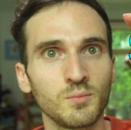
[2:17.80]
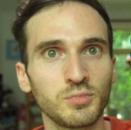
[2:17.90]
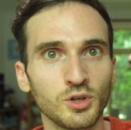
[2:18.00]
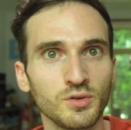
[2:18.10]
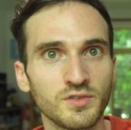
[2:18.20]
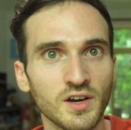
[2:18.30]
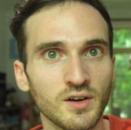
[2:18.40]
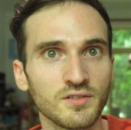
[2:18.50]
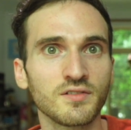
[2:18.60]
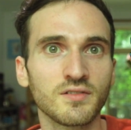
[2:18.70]
Blue
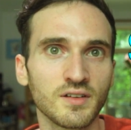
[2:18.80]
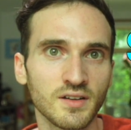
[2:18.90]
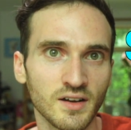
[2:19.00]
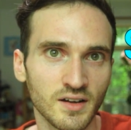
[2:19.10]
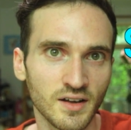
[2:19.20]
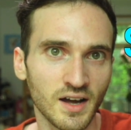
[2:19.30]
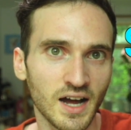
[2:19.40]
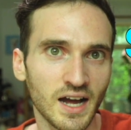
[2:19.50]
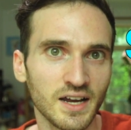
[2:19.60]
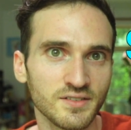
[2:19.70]
tones,
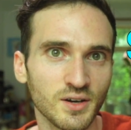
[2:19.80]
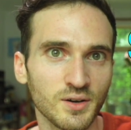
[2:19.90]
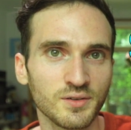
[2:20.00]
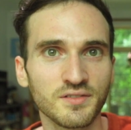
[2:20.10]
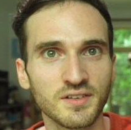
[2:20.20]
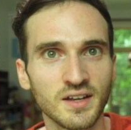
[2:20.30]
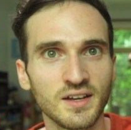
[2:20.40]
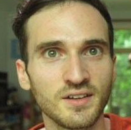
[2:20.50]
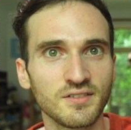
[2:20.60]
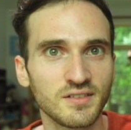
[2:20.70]
high tones,
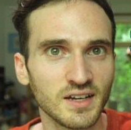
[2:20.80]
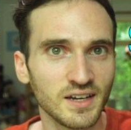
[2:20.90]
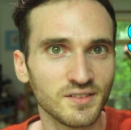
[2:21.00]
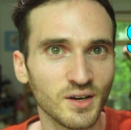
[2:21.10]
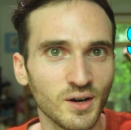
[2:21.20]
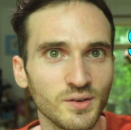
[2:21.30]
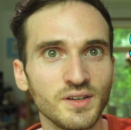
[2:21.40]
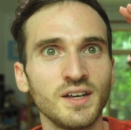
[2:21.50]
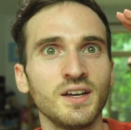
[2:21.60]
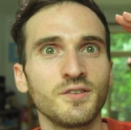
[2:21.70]
singing tone,
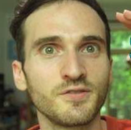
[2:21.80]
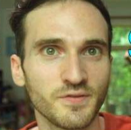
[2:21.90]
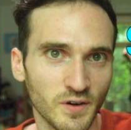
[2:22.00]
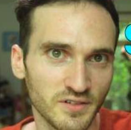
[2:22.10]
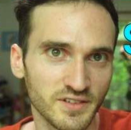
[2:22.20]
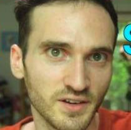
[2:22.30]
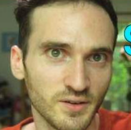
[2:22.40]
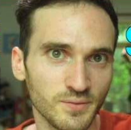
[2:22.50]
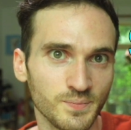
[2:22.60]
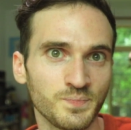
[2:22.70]
first
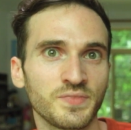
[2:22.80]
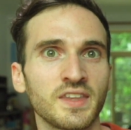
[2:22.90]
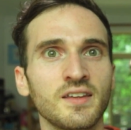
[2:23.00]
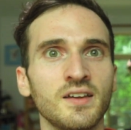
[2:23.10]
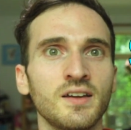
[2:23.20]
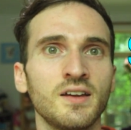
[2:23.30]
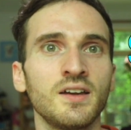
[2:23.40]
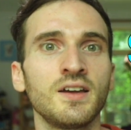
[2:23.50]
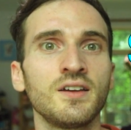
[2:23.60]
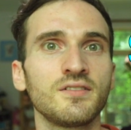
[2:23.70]
tone.
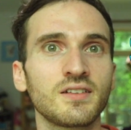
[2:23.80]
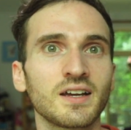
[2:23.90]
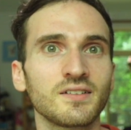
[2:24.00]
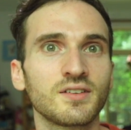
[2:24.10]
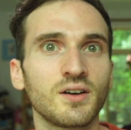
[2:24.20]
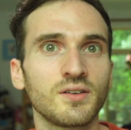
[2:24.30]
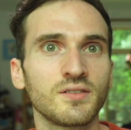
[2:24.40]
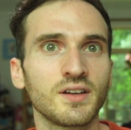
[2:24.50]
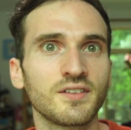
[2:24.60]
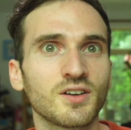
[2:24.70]
Second
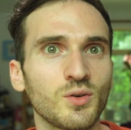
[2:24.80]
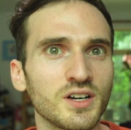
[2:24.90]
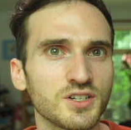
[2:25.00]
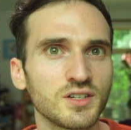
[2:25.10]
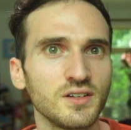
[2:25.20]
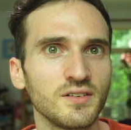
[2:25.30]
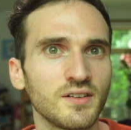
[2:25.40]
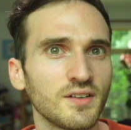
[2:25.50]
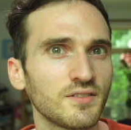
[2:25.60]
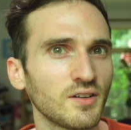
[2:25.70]
tone, it's a question.
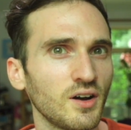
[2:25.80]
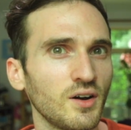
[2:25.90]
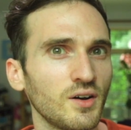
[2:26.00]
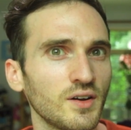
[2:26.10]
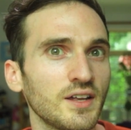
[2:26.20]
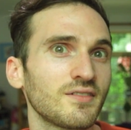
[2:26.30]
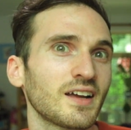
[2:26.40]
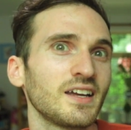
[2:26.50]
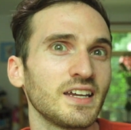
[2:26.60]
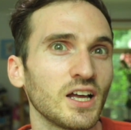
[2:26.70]
So it's like
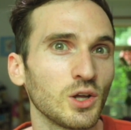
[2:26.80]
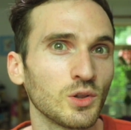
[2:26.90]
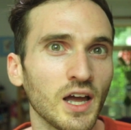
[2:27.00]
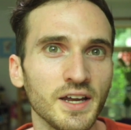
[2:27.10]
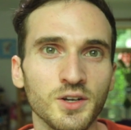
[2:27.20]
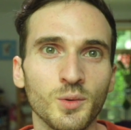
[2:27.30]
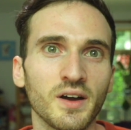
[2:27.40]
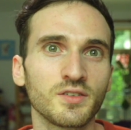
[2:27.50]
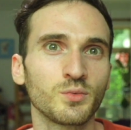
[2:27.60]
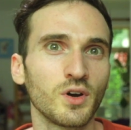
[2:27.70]
a yellow light. You're about
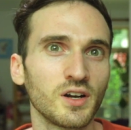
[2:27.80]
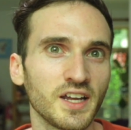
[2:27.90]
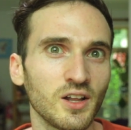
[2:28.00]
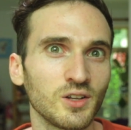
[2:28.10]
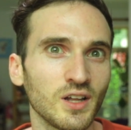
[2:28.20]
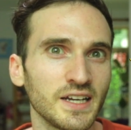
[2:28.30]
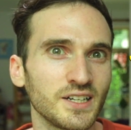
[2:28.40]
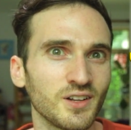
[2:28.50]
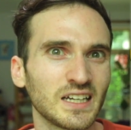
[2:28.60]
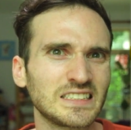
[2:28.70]
to run a yellow light and
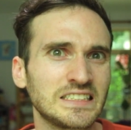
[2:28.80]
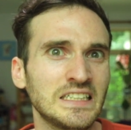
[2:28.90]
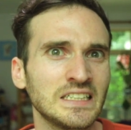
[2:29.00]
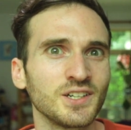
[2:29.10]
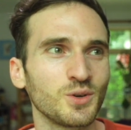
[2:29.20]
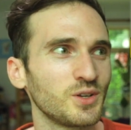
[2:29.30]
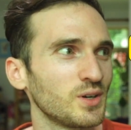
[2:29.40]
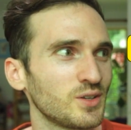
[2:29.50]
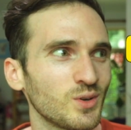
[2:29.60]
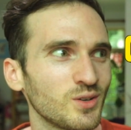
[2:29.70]
you're like, do I do
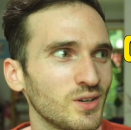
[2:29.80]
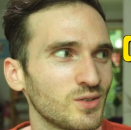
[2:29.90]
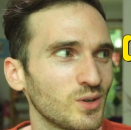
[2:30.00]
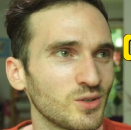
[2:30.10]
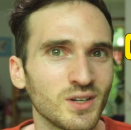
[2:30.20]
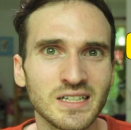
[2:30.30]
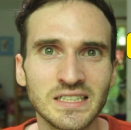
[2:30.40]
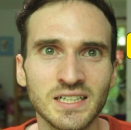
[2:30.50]
it? Do I do it? Do I do it?